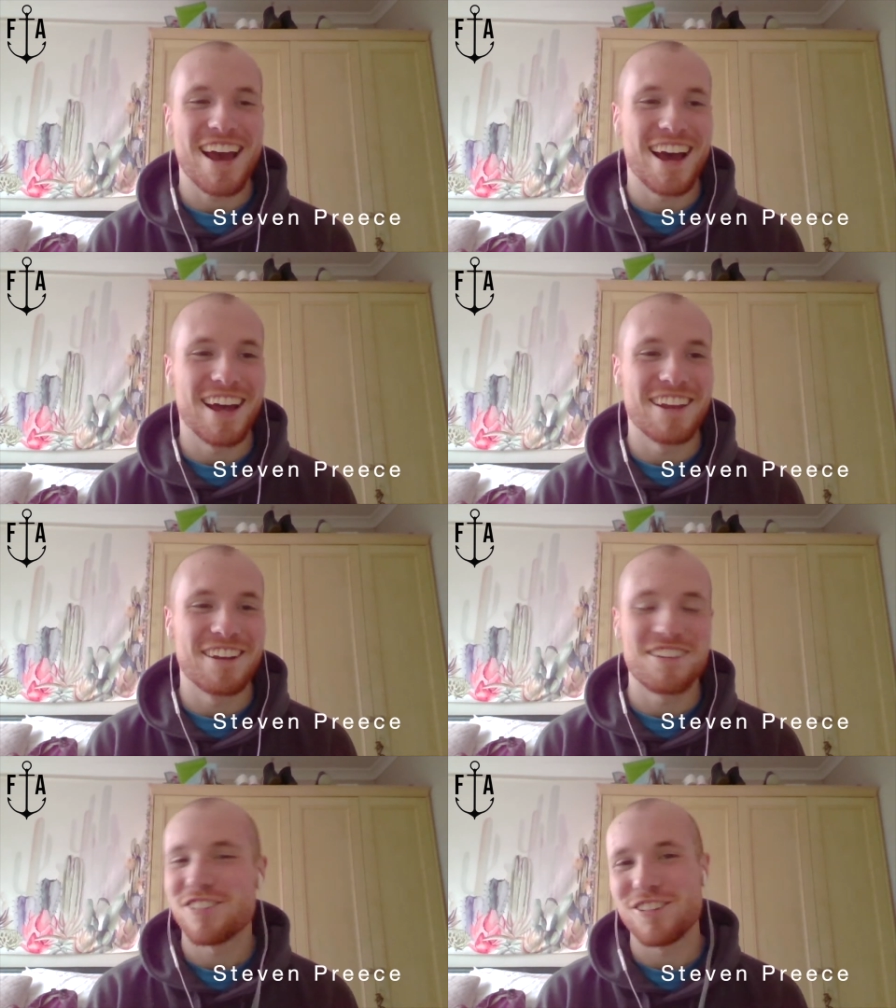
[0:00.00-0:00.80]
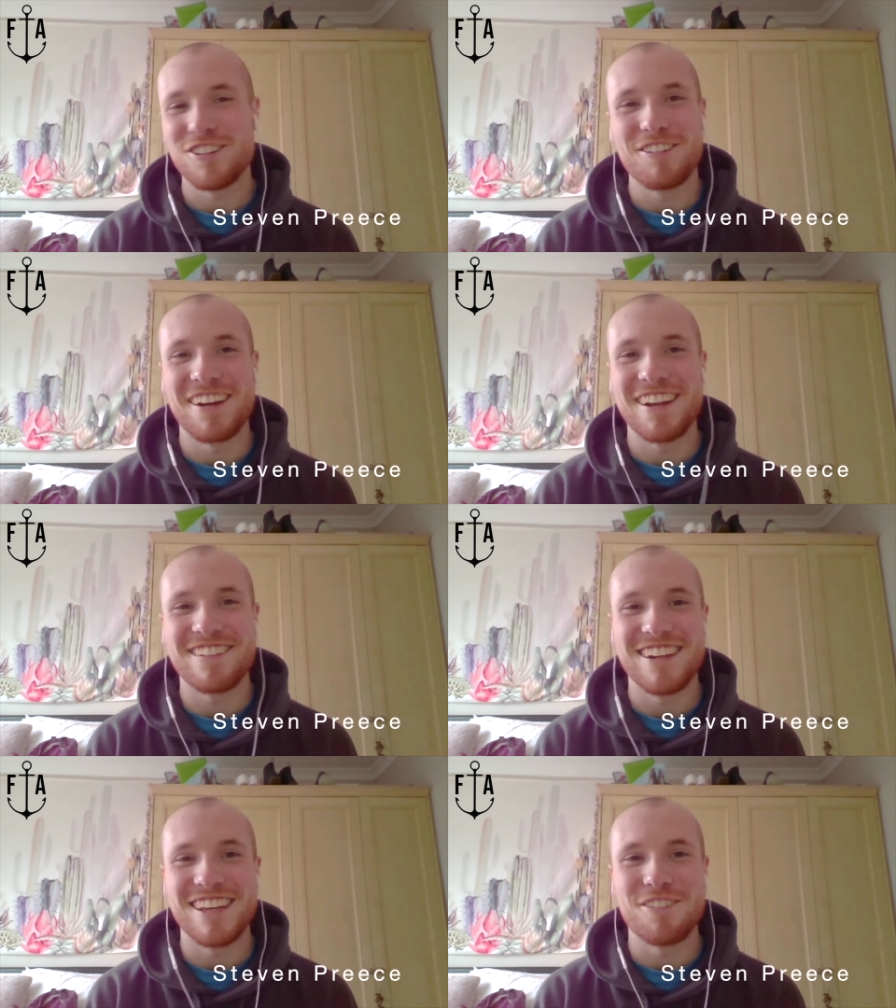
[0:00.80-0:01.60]
and just not ready
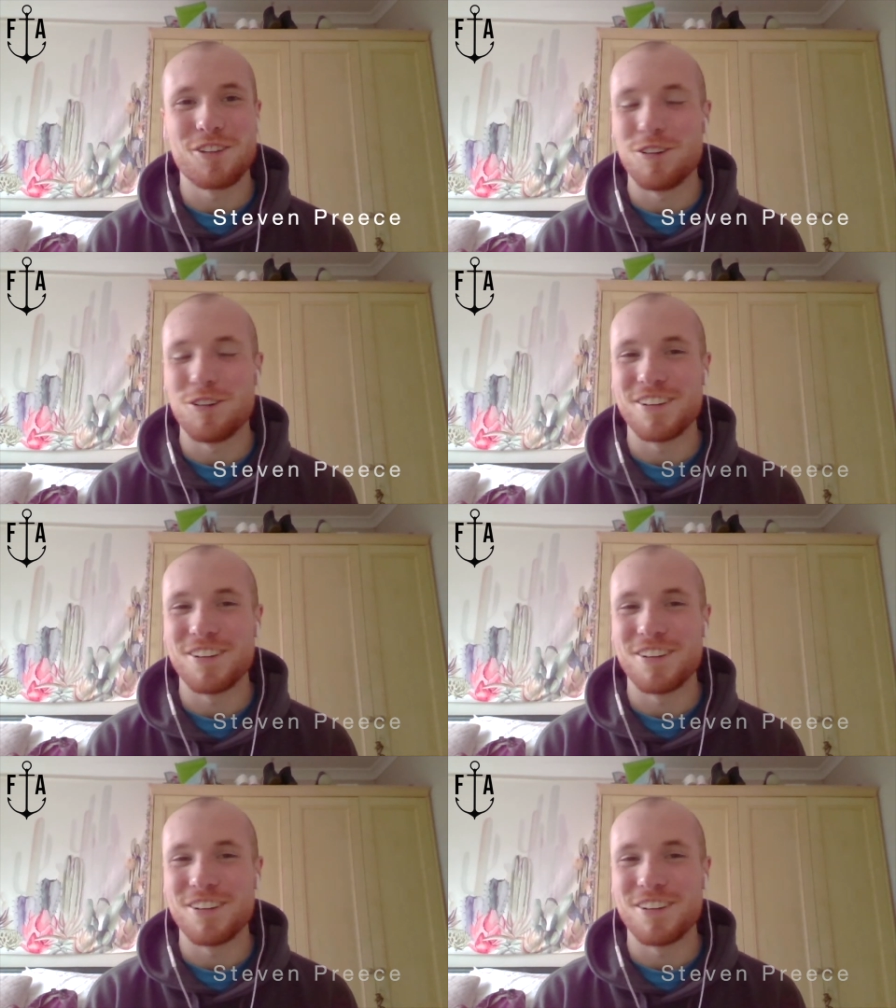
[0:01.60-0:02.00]
to leave Cornwall